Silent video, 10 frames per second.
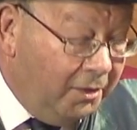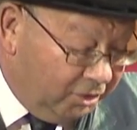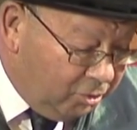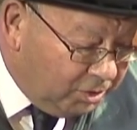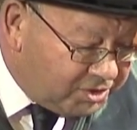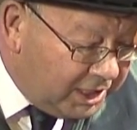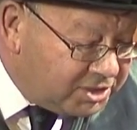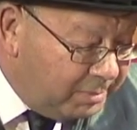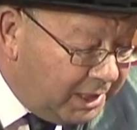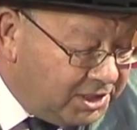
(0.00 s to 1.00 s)
And the
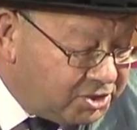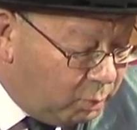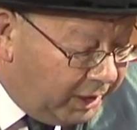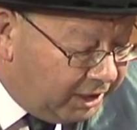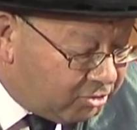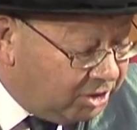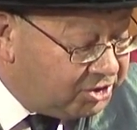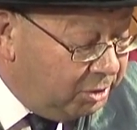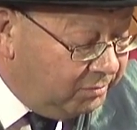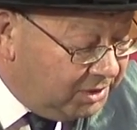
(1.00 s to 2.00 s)
cortege made its way
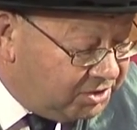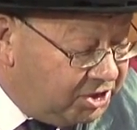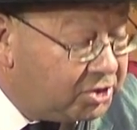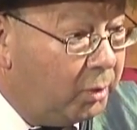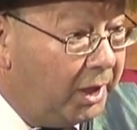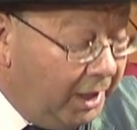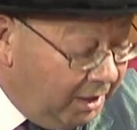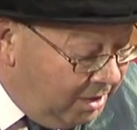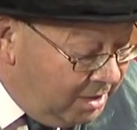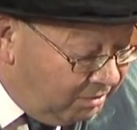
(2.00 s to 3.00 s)
across University Square,